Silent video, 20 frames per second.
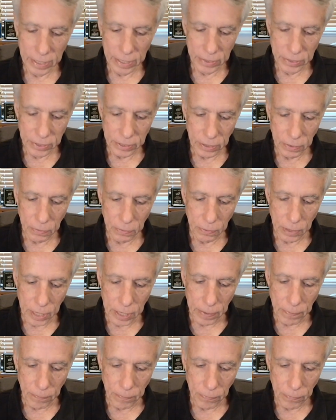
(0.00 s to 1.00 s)

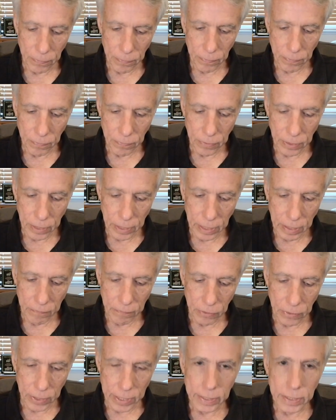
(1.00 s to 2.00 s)
So
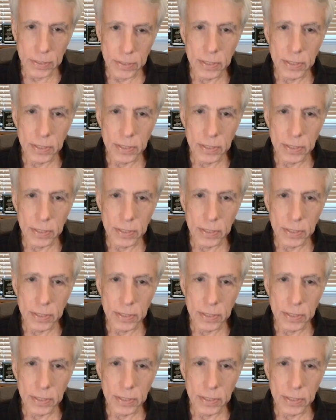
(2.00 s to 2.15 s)
if you hit the